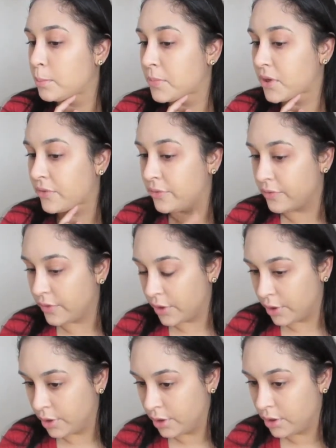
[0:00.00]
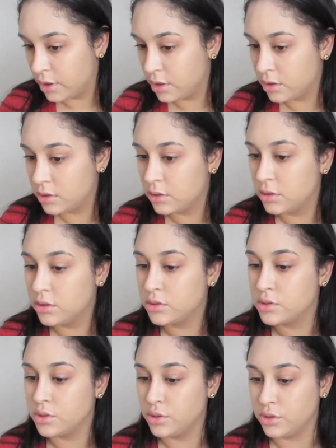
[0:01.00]
prefer
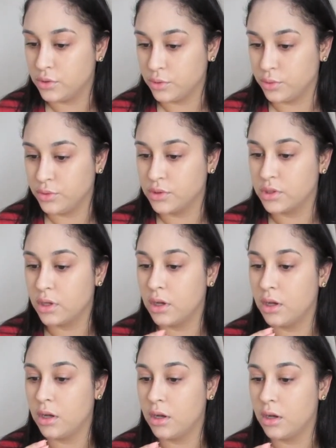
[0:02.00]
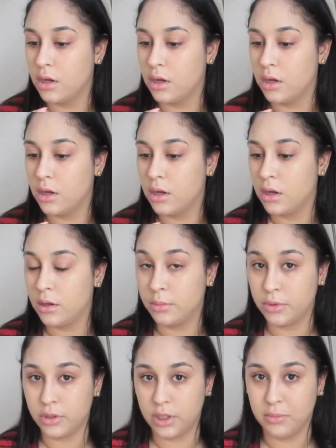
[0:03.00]
to use a
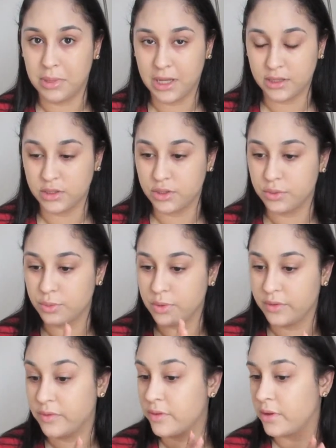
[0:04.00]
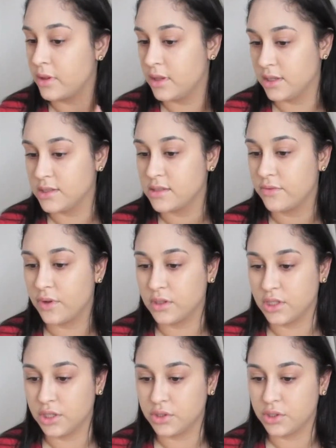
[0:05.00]
beauty blender with this
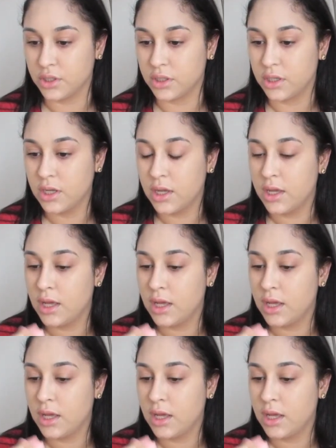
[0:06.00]
foundation.